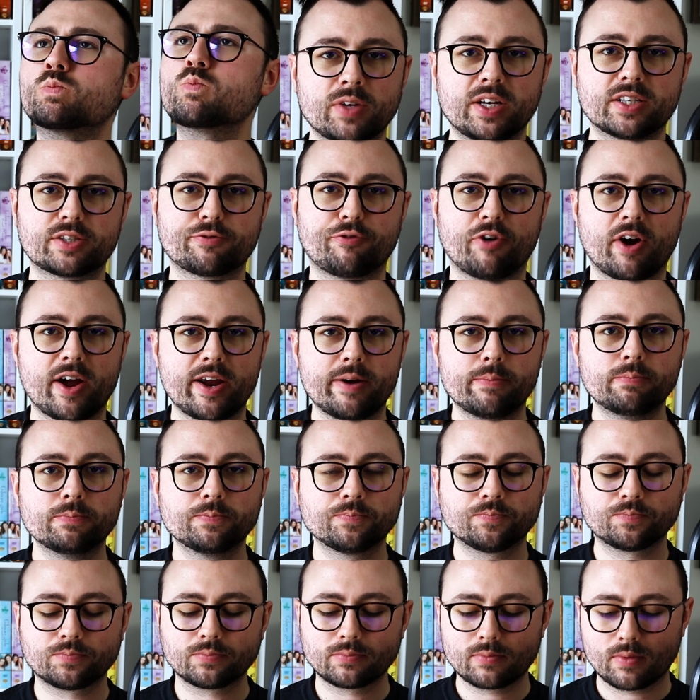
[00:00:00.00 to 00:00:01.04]
It's fine.
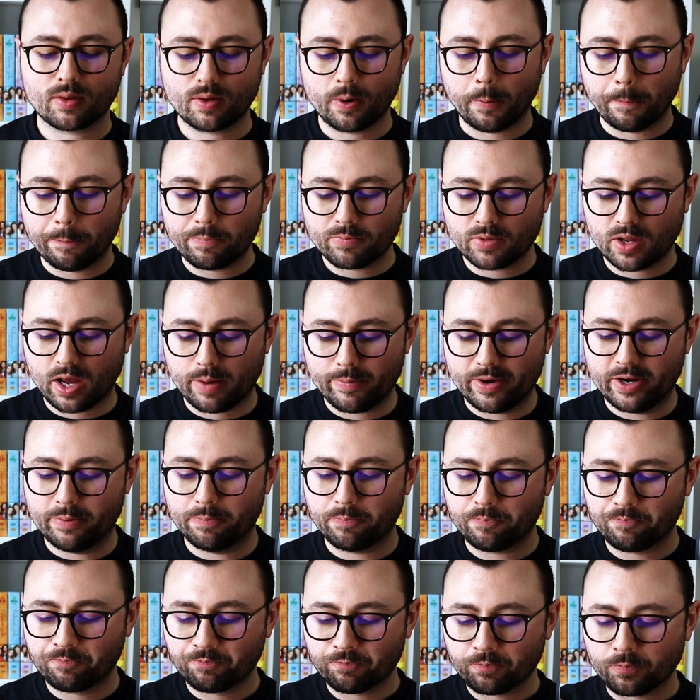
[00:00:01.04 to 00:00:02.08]
I
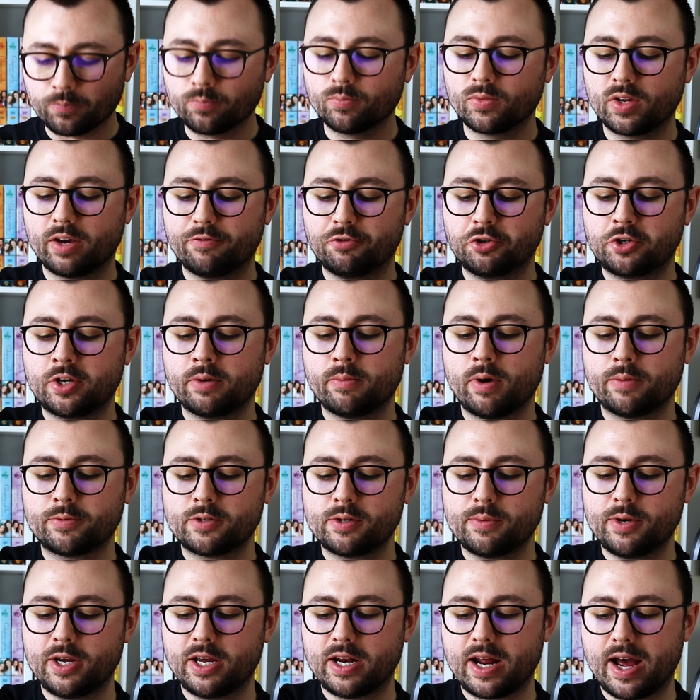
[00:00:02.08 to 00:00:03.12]
mean, if you came up
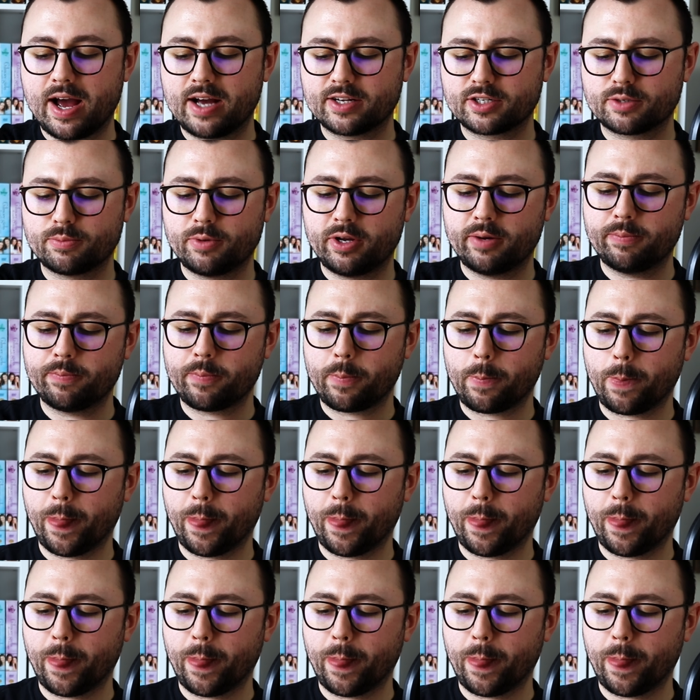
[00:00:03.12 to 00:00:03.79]
to me and asked me